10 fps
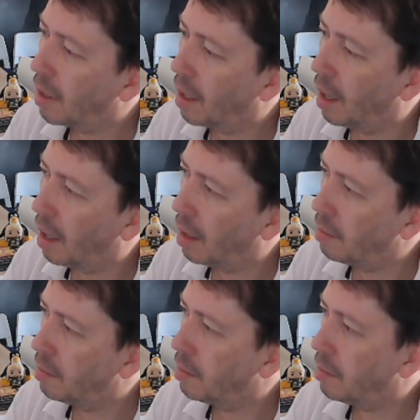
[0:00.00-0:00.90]

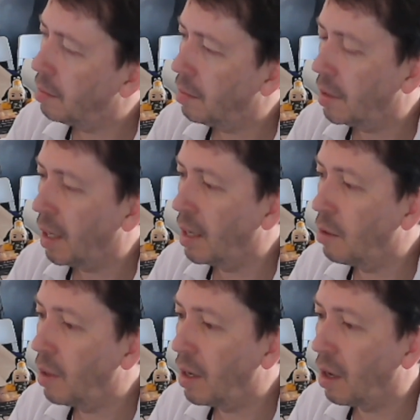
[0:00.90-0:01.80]
in a
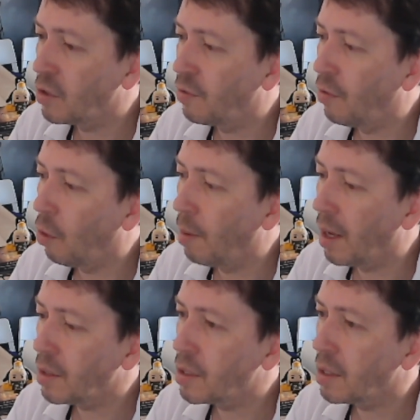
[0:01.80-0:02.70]
really nice
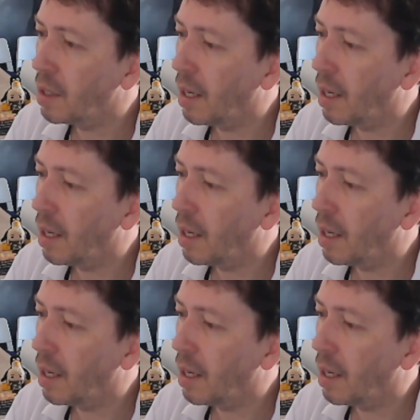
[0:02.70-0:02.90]
format.